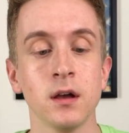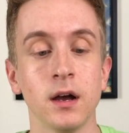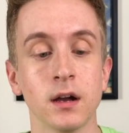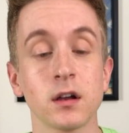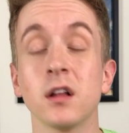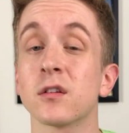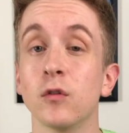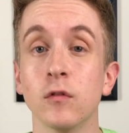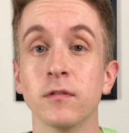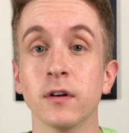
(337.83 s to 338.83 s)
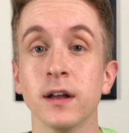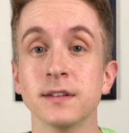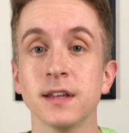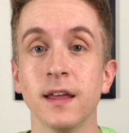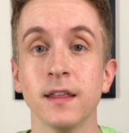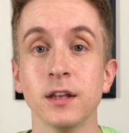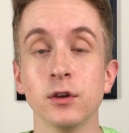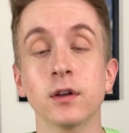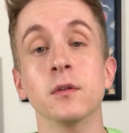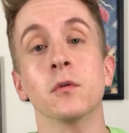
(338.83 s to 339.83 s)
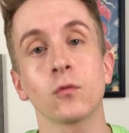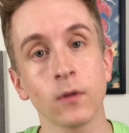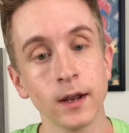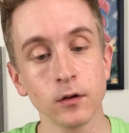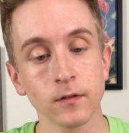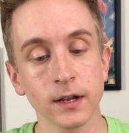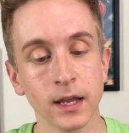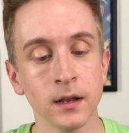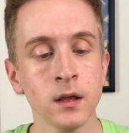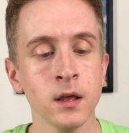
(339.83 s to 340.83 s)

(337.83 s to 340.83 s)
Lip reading: color over it and then you can write over it again.